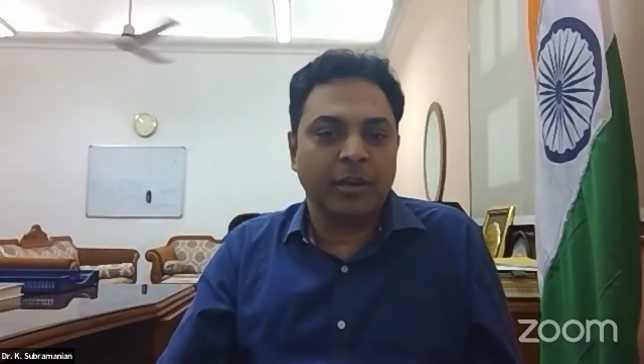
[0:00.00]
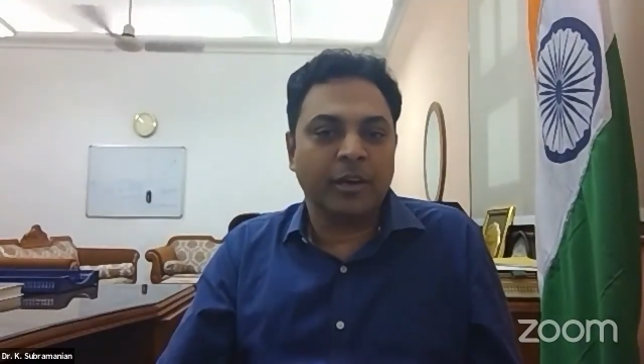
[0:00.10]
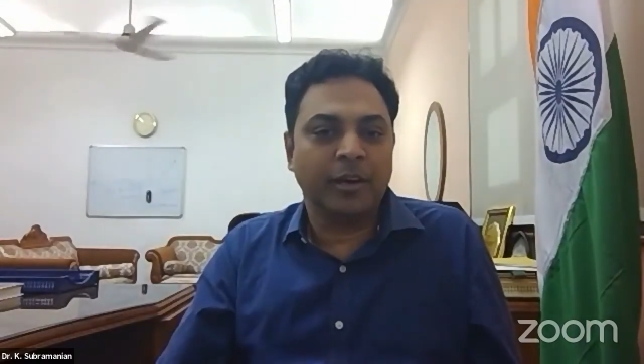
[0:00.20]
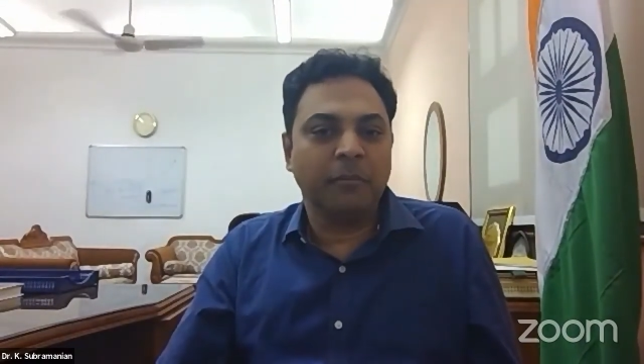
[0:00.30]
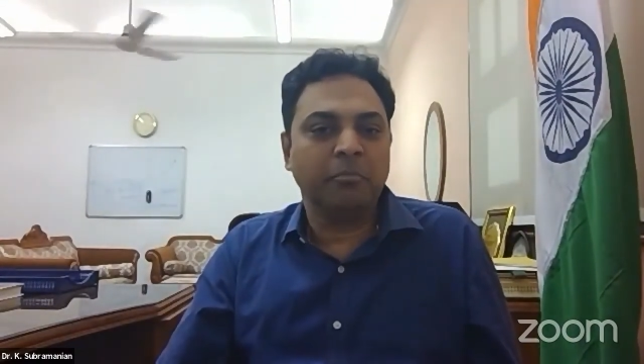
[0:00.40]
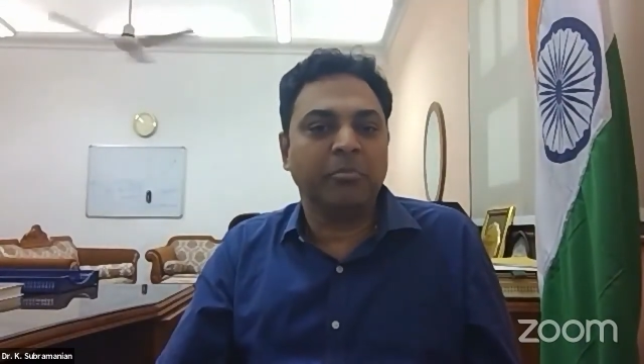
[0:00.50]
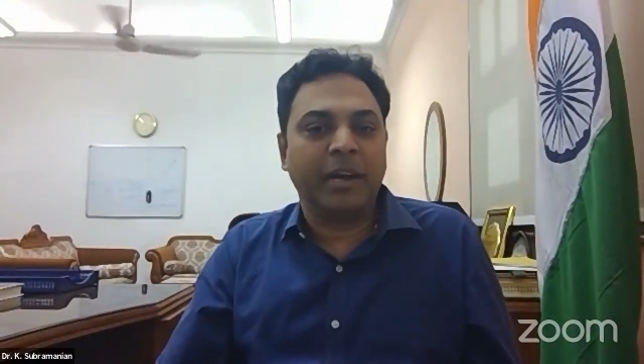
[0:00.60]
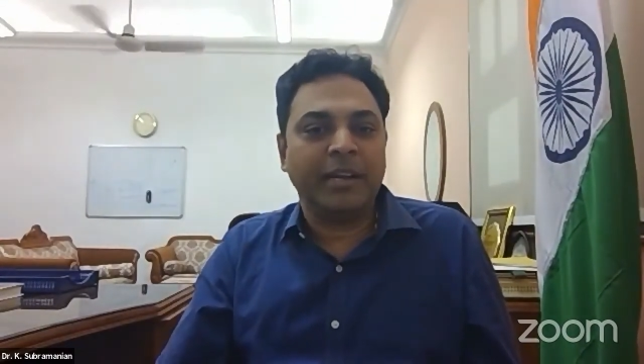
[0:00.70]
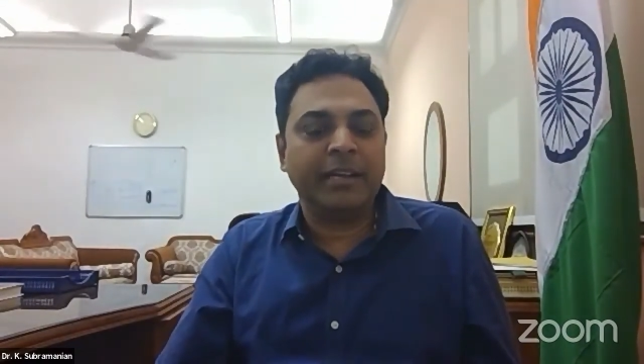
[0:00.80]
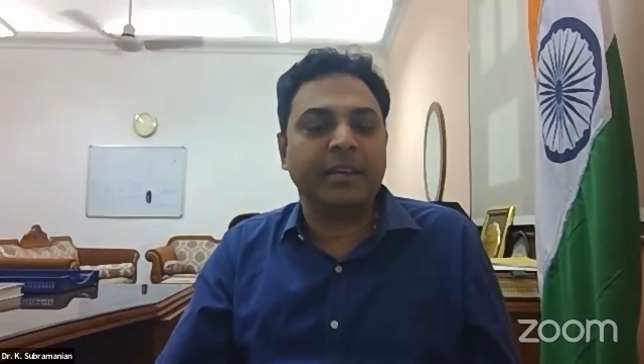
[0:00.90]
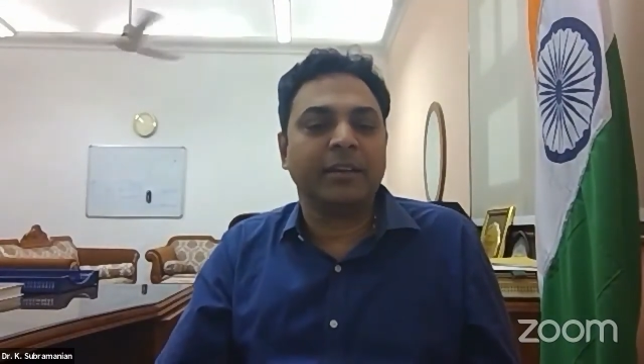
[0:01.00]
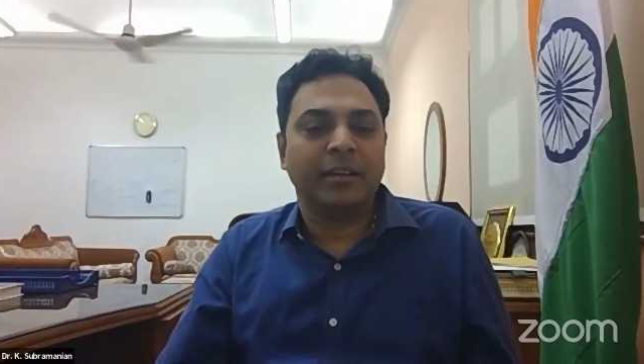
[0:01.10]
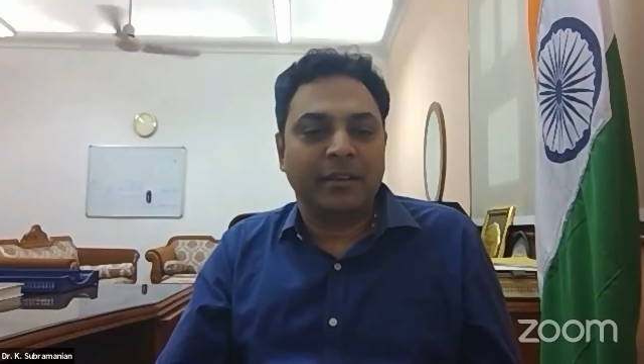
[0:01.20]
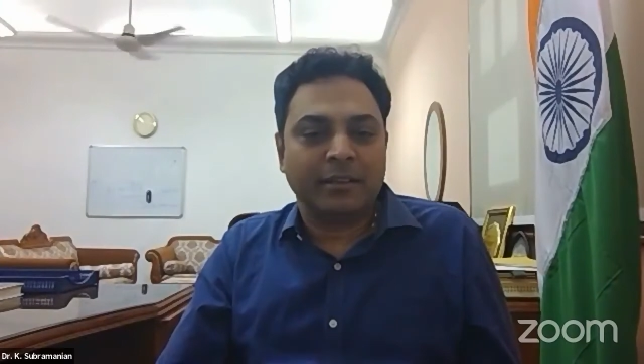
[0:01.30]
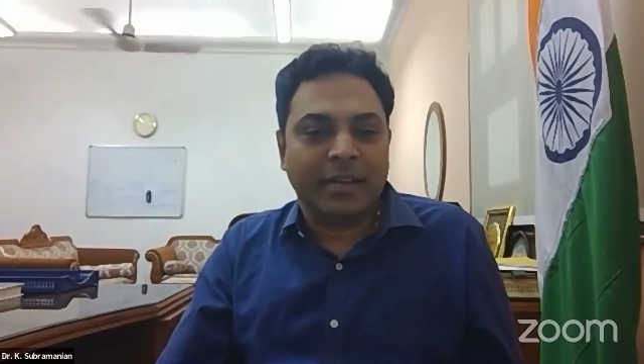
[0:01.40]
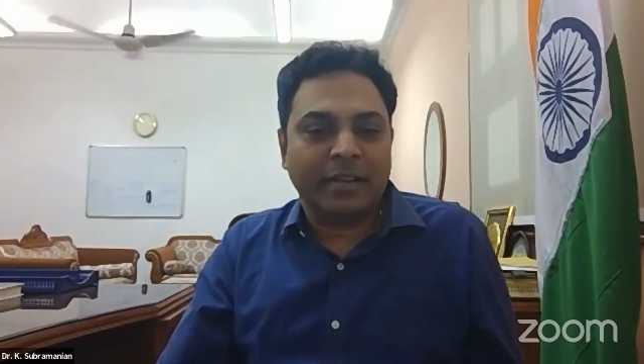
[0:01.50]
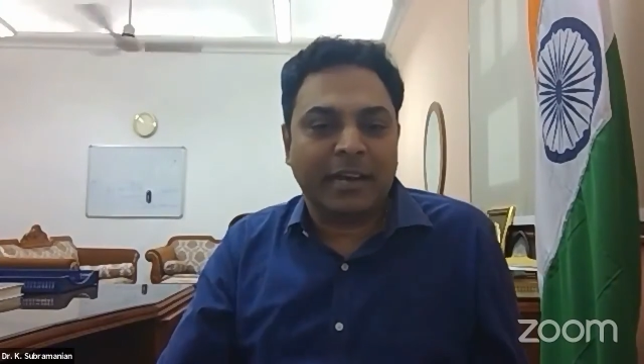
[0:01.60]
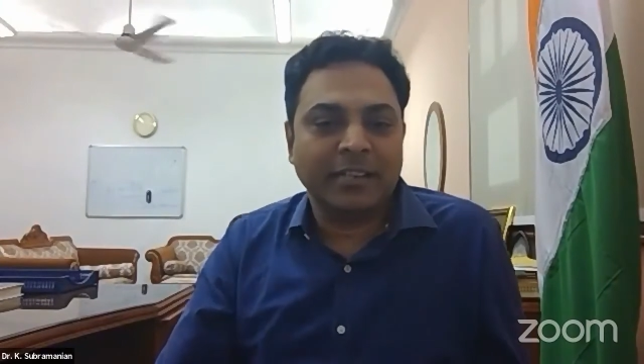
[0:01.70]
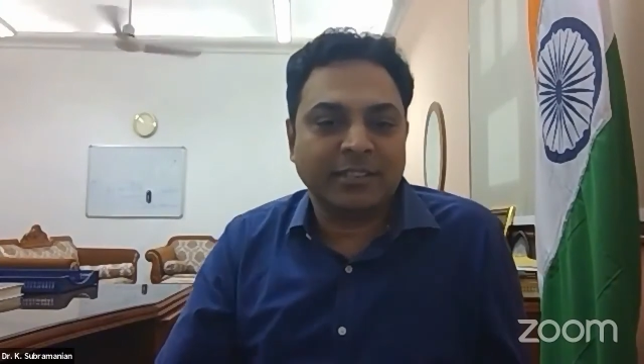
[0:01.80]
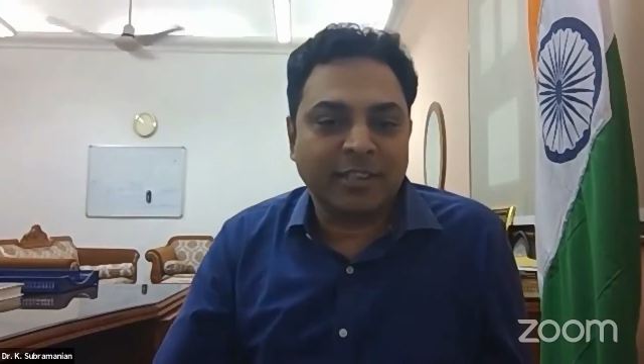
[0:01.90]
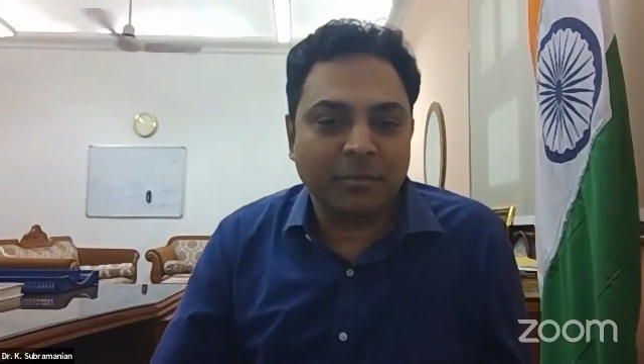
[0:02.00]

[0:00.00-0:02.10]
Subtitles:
I think that is